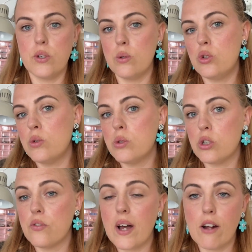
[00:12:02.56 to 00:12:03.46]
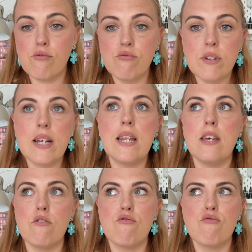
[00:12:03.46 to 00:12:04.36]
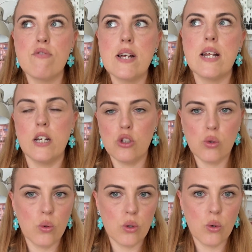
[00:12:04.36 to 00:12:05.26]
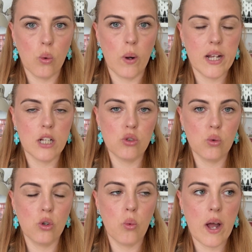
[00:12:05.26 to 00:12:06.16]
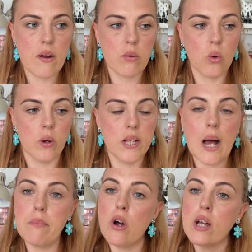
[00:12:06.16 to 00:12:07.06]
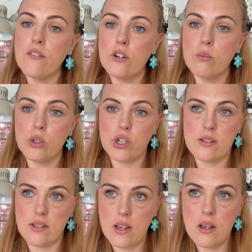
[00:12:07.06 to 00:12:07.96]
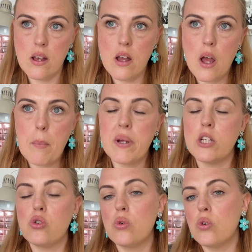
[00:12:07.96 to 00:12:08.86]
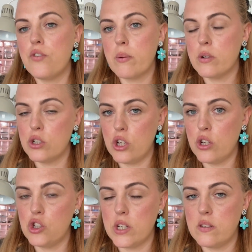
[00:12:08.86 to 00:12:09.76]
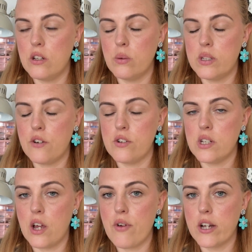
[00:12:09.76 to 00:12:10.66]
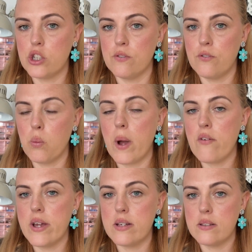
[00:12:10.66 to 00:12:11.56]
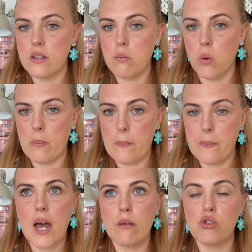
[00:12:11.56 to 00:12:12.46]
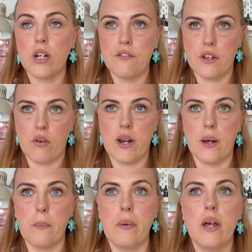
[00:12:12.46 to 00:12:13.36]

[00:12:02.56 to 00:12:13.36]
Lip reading: YouTube stuff? I really, really don't know, and I don't know where I'm going. I'm not giving up with Shezzy, but I don't know if I'm going to turn Shezzy into a different direction from where it is at the moment. I'm trying to figure it out.